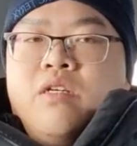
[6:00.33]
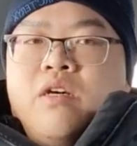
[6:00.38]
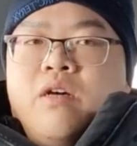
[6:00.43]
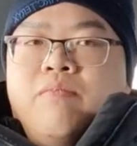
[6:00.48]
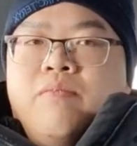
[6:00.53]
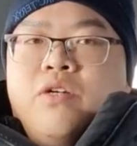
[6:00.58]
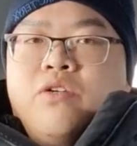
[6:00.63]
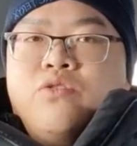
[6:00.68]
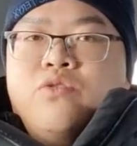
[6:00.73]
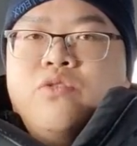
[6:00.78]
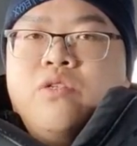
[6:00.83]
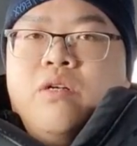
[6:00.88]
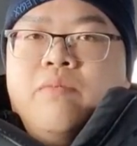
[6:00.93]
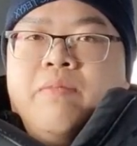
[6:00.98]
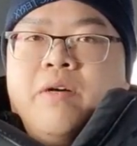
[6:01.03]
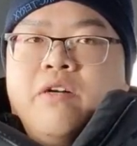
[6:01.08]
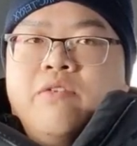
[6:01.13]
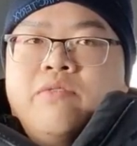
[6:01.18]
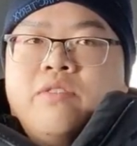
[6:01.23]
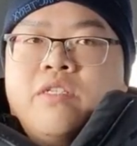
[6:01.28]
not sure
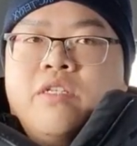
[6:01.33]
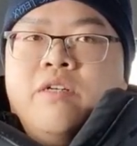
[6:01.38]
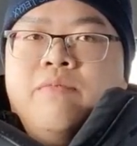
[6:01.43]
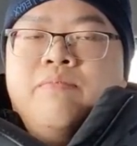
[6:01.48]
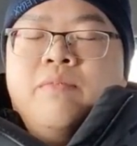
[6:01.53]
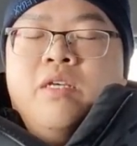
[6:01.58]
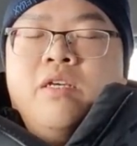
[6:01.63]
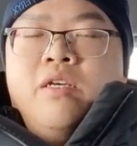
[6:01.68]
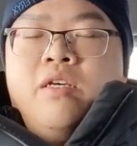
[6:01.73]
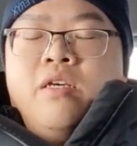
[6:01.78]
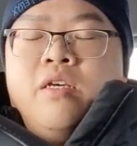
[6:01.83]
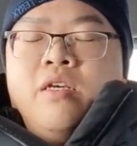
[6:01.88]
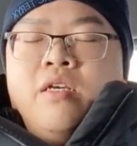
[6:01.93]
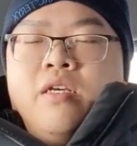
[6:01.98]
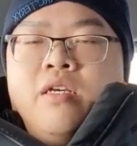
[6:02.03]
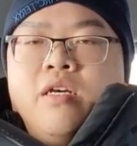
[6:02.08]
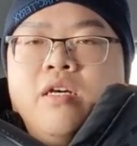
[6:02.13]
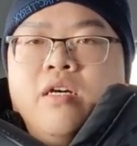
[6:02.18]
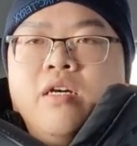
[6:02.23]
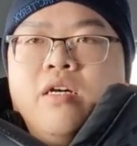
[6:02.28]
about
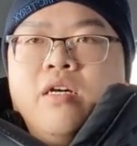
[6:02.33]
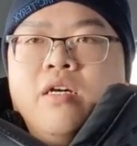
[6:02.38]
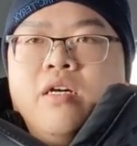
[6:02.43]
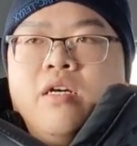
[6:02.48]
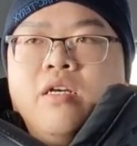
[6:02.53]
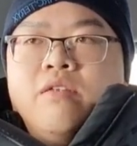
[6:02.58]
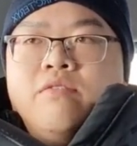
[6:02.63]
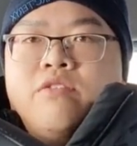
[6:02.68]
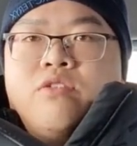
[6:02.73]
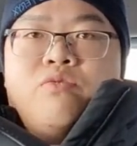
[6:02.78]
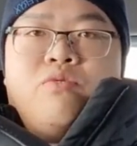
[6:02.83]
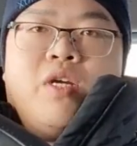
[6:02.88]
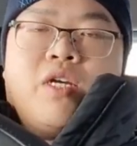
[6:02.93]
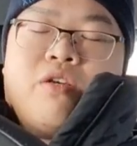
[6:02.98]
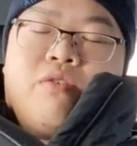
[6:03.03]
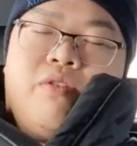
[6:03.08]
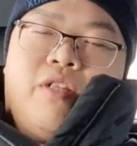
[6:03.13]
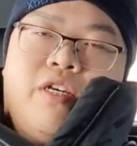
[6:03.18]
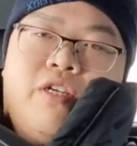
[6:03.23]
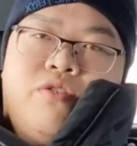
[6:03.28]
the
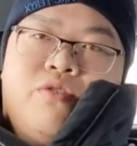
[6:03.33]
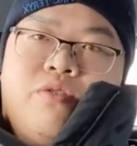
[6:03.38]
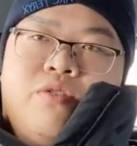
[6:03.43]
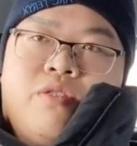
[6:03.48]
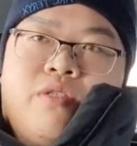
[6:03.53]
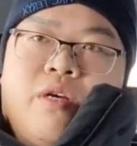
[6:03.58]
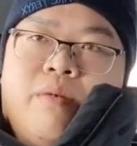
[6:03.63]
regulations.